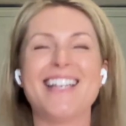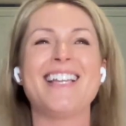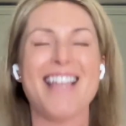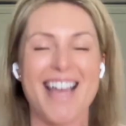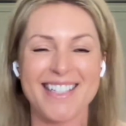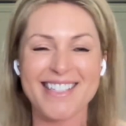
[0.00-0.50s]

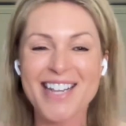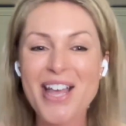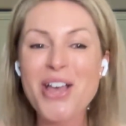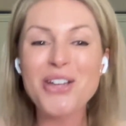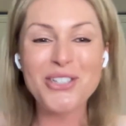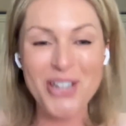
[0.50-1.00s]
yes,
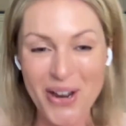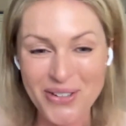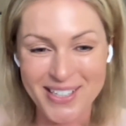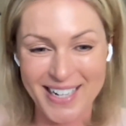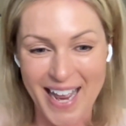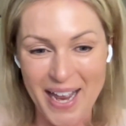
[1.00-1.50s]

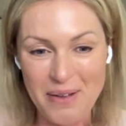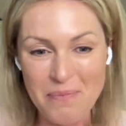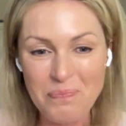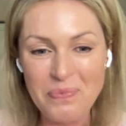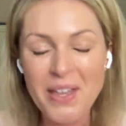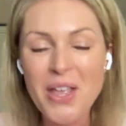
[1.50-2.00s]
totally.
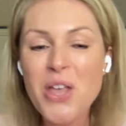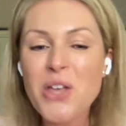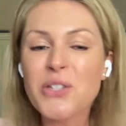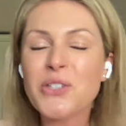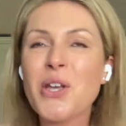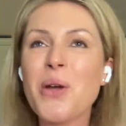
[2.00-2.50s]

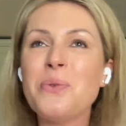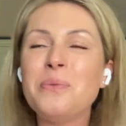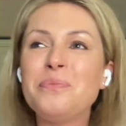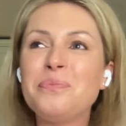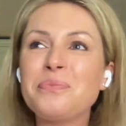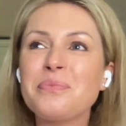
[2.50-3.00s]
So
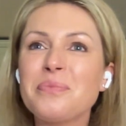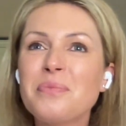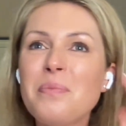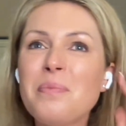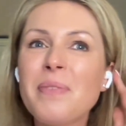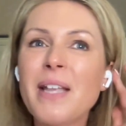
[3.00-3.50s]

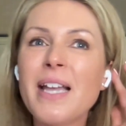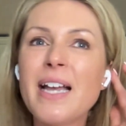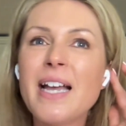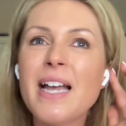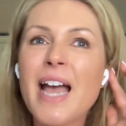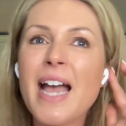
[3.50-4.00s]

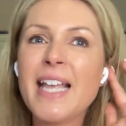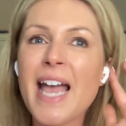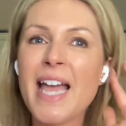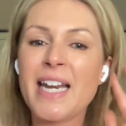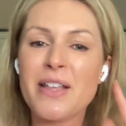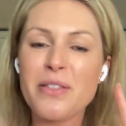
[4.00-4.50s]

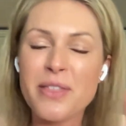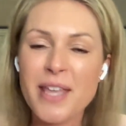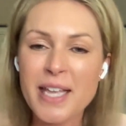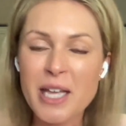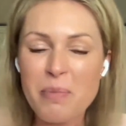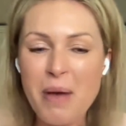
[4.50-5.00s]
again,
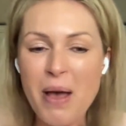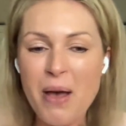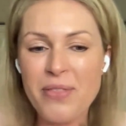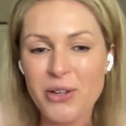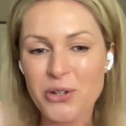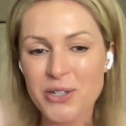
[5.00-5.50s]
think
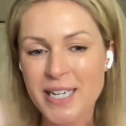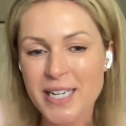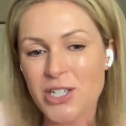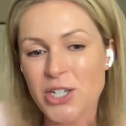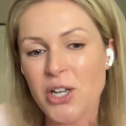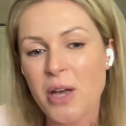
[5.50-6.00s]
about that good
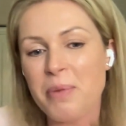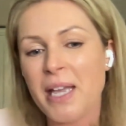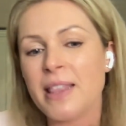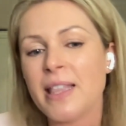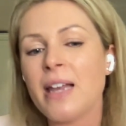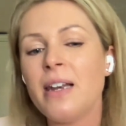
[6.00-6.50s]
energy
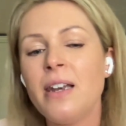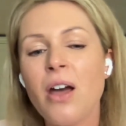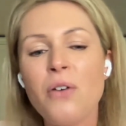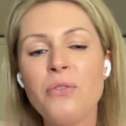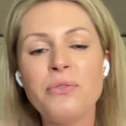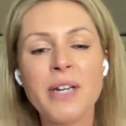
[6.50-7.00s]
coming in, that
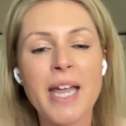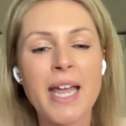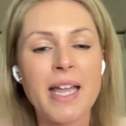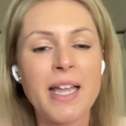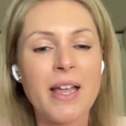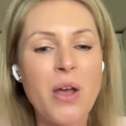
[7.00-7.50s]

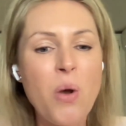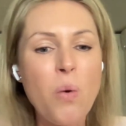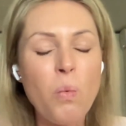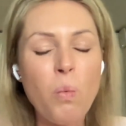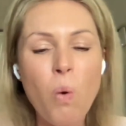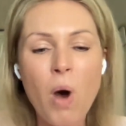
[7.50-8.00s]
lovely
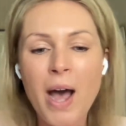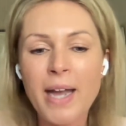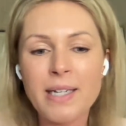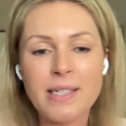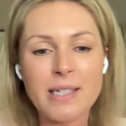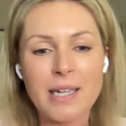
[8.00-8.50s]

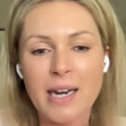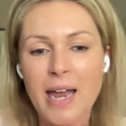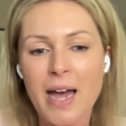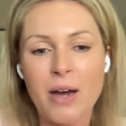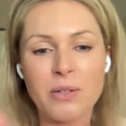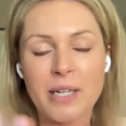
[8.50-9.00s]
white
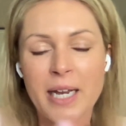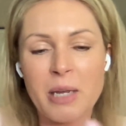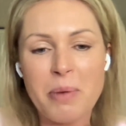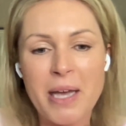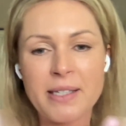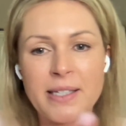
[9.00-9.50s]
cloud
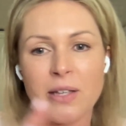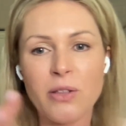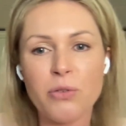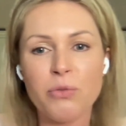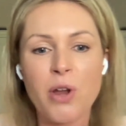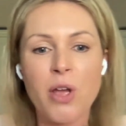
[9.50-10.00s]
like passing
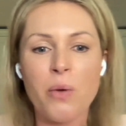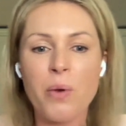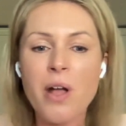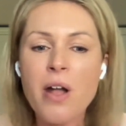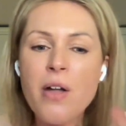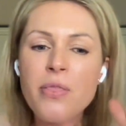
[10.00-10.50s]
through.
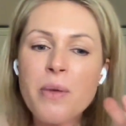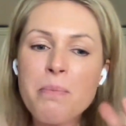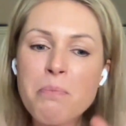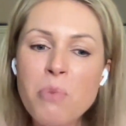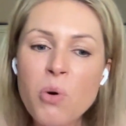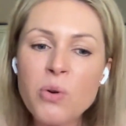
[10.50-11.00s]
The
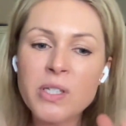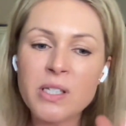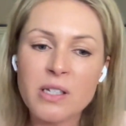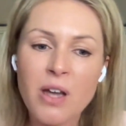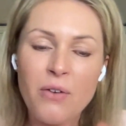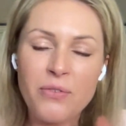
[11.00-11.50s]
more
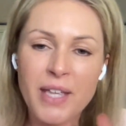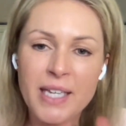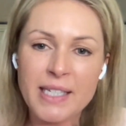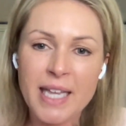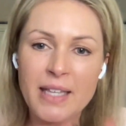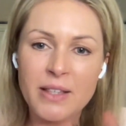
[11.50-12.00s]
stuff that
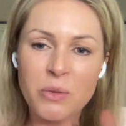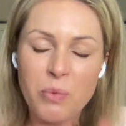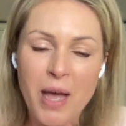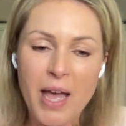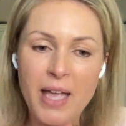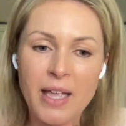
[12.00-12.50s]
is in the
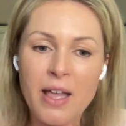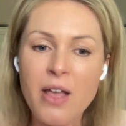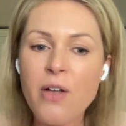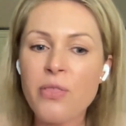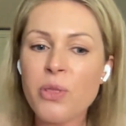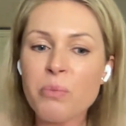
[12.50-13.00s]
way,
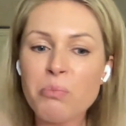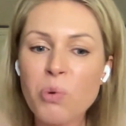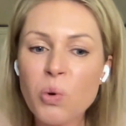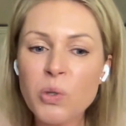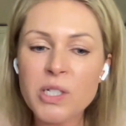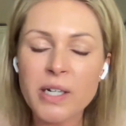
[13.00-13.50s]
the
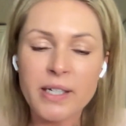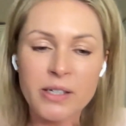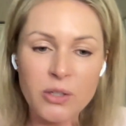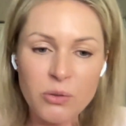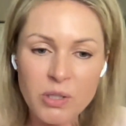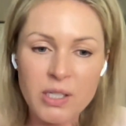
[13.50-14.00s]
more
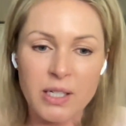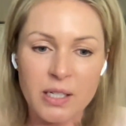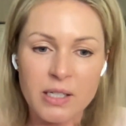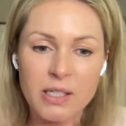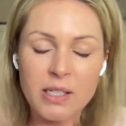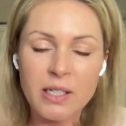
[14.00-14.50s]

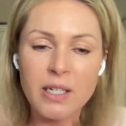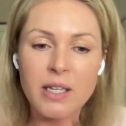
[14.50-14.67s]
diluted